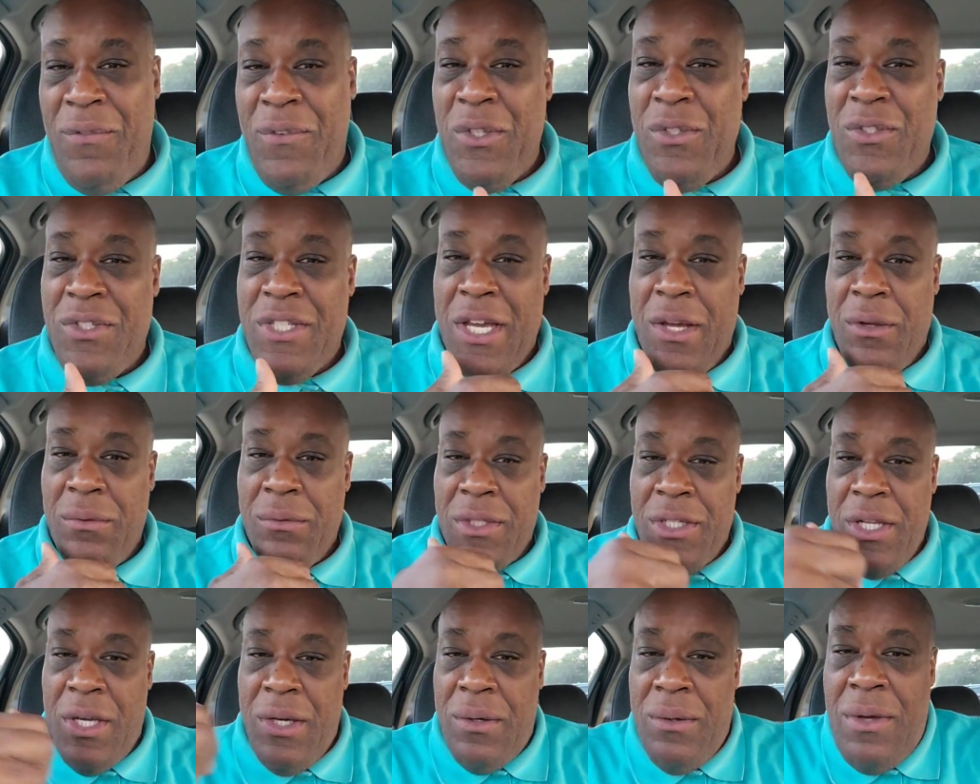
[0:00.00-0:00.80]
If you
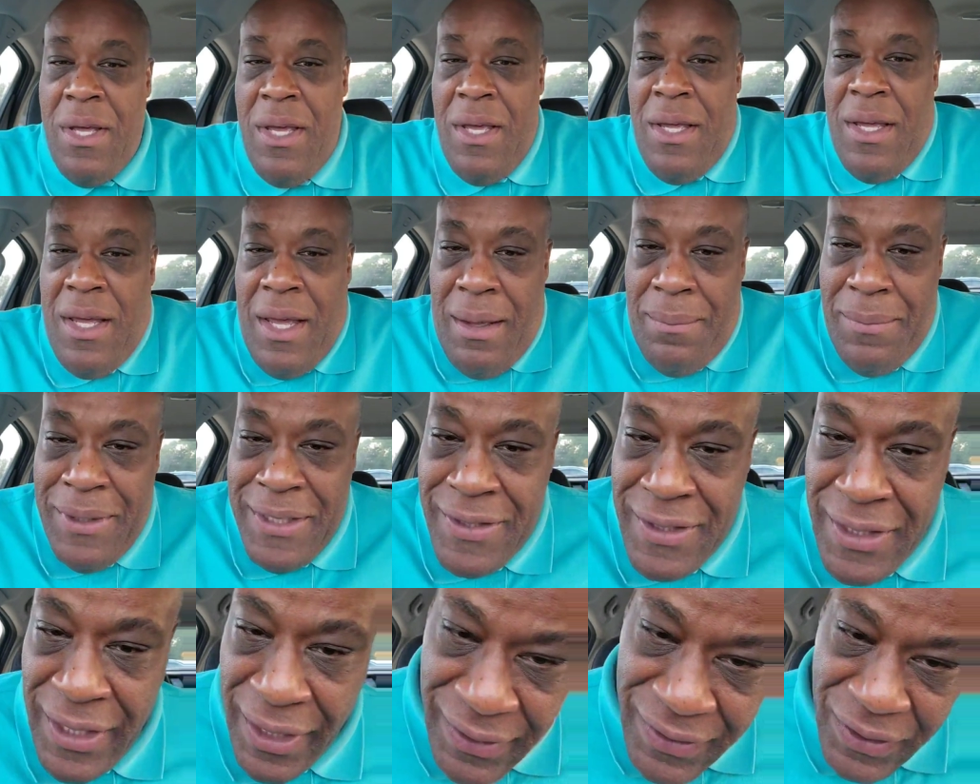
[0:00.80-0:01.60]
don't know,
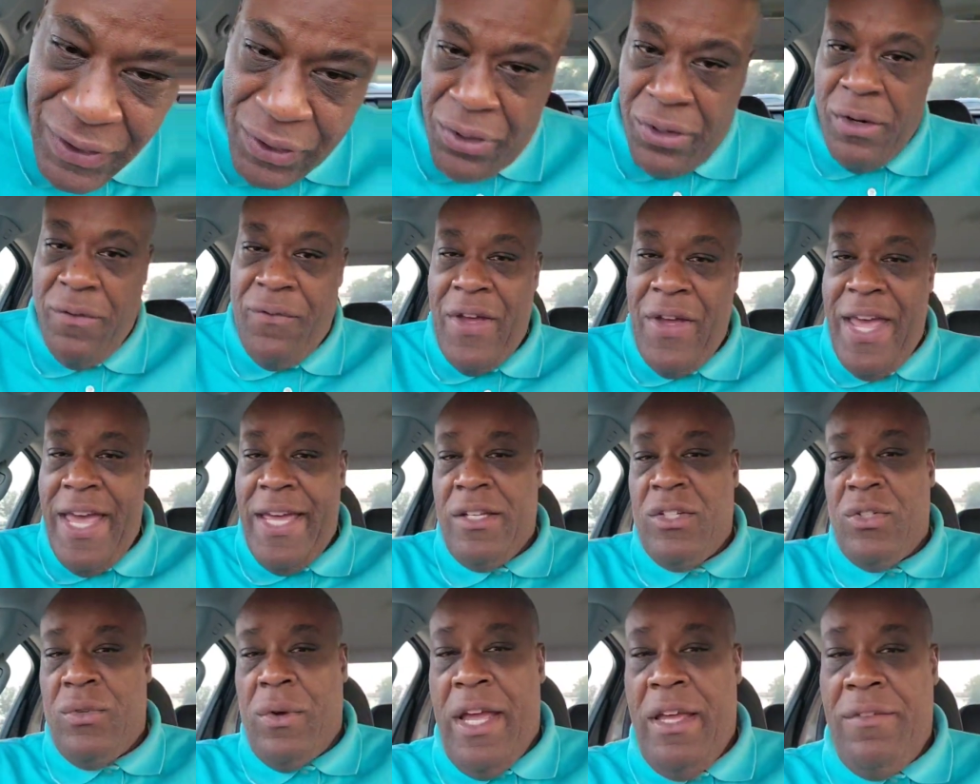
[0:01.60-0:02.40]
I'm a state
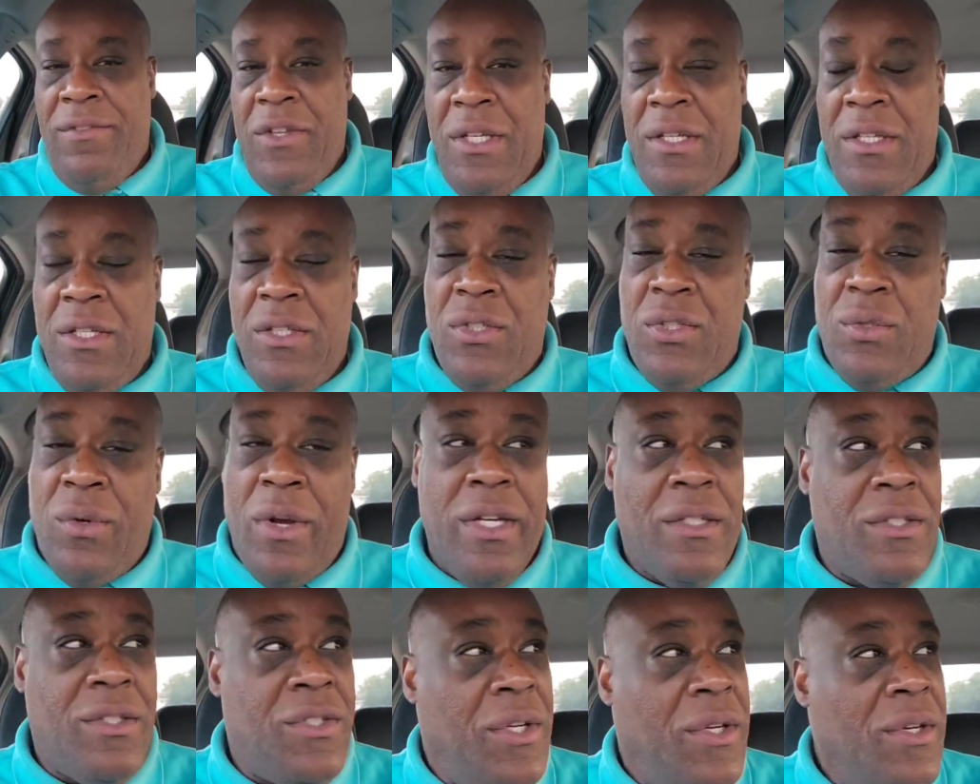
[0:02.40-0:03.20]
certified driving
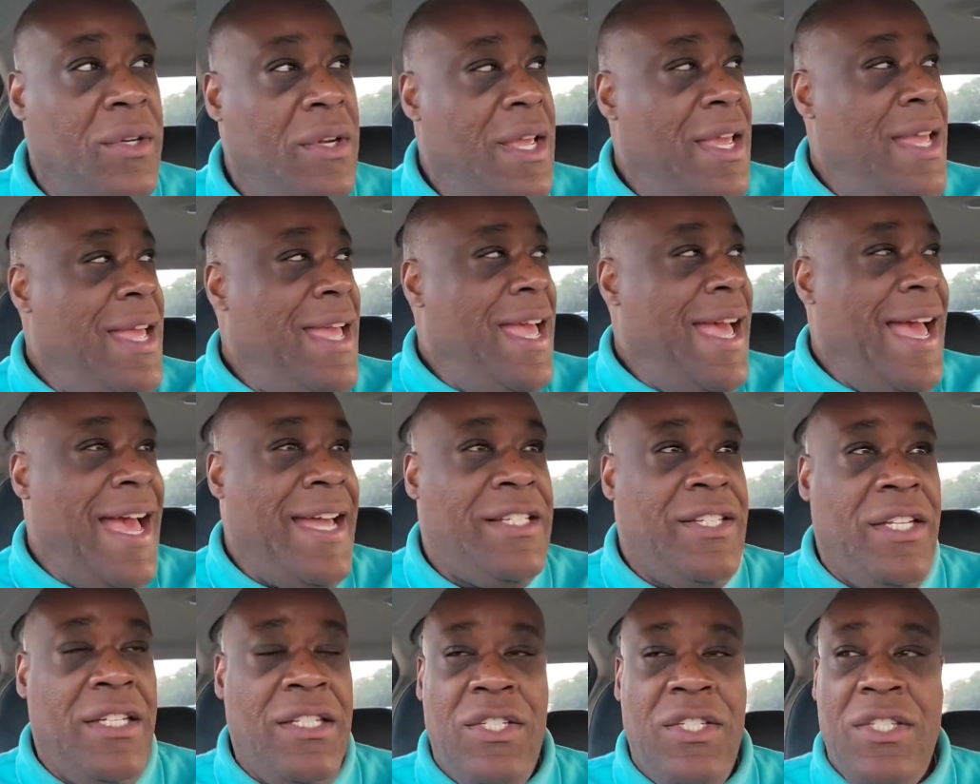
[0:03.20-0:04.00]
instructor.
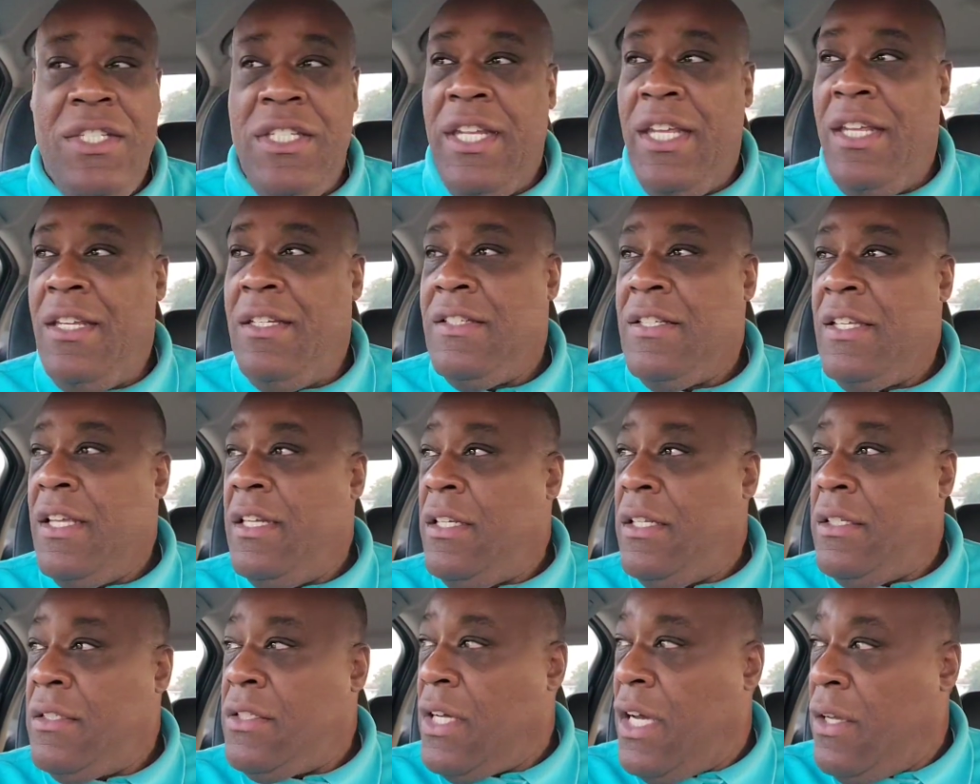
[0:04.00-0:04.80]
I teach teens
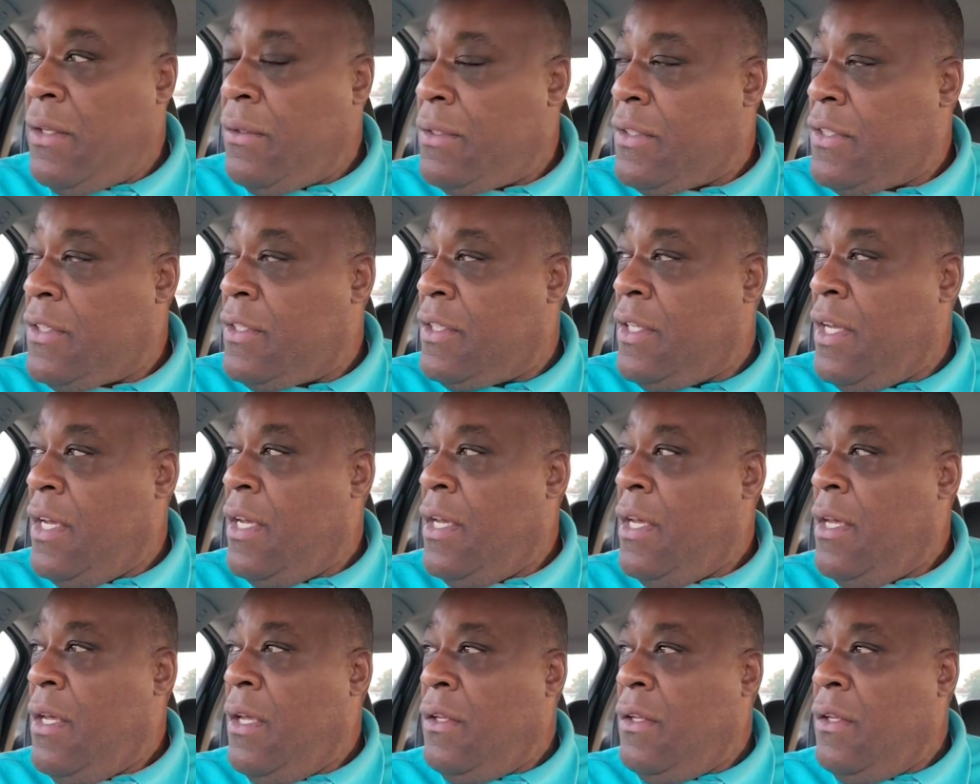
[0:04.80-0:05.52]
and adults.